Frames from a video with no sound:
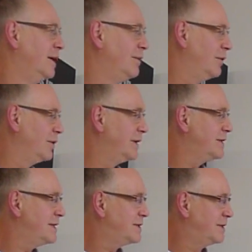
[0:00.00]
But with
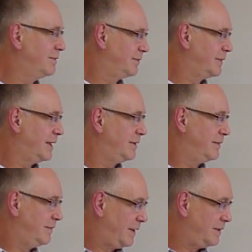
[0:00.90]
this system and
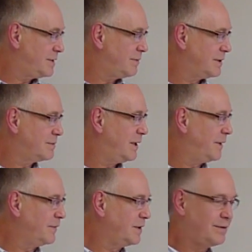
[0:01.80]
this one as
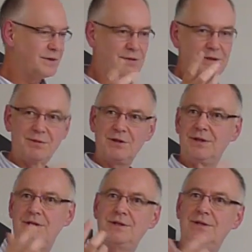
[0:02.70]
well, you can switch
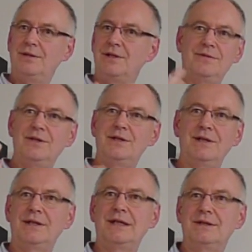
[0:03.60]
between the two, and it's
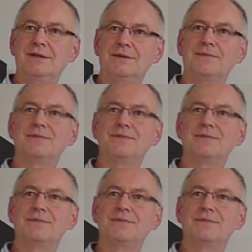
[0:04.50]
virtually identical.